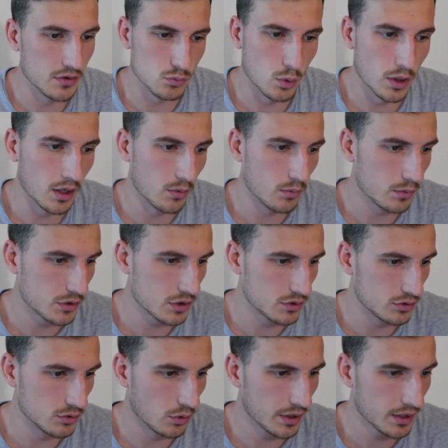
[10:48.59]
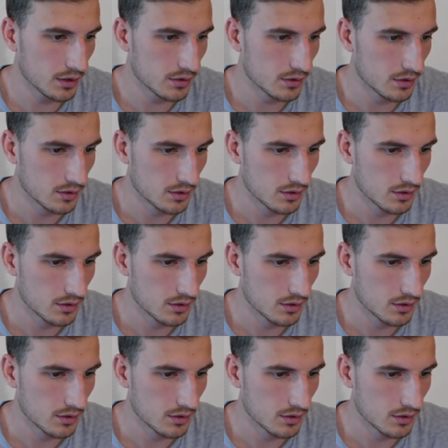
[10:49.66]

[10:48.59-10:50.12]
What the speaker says: as well, which is annoying.